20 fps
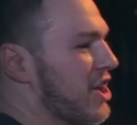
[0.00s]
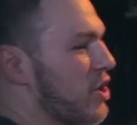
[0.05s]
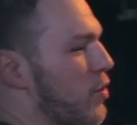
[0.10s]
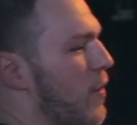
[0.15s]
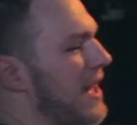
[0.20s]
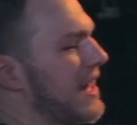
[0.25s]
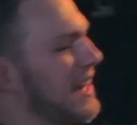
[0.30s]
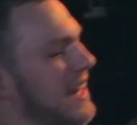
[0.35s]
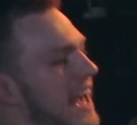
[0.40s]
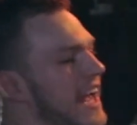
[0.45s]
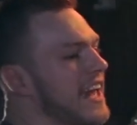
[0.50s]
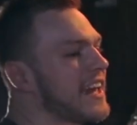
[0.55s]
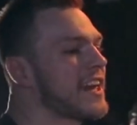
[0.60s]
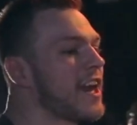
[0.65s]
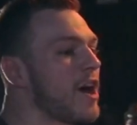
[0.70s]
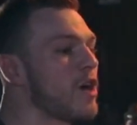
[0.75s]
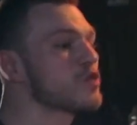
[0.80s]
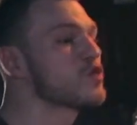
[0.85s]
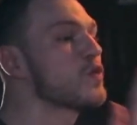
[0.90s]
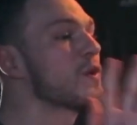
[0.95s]
you ain't getting
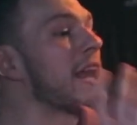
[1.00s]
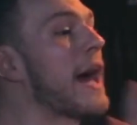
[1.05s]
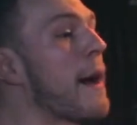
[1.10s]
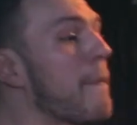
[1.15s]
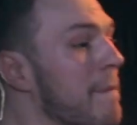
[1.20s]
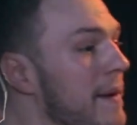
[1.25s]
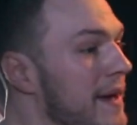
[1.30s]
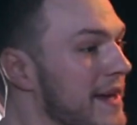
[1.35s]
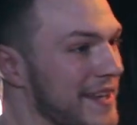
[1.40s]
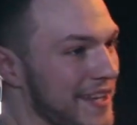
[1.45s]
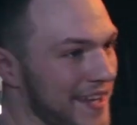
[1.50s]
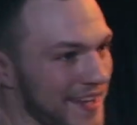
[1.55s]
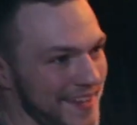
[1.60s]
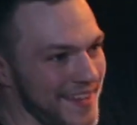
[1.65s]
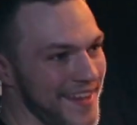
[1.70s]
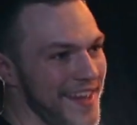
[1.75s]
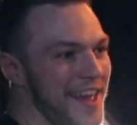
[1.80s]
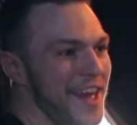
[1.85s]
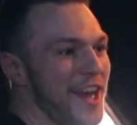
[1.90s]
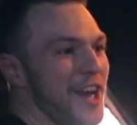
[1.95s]
girls with that beard.
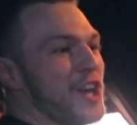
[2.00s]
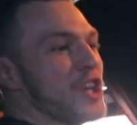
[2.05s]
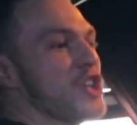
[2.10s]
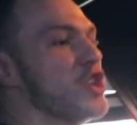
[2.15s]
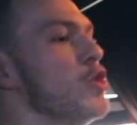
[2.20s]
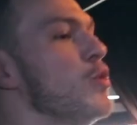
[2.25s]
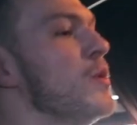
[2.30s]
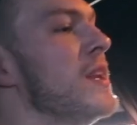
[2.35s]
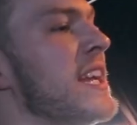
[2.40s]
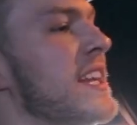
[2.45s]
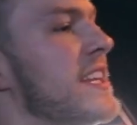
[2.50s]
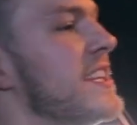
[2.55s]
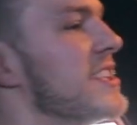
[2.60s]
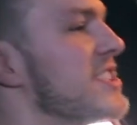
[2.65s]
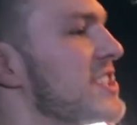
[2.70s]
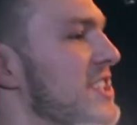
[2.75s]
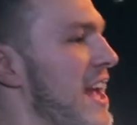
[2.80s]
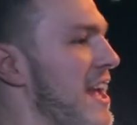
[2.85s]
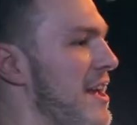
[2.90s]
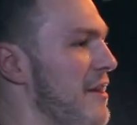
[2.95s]
You need a
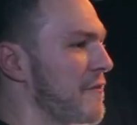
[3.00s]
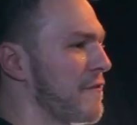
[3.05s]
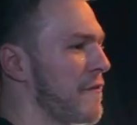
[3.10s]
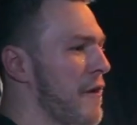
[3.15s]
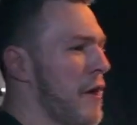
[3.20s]
shave.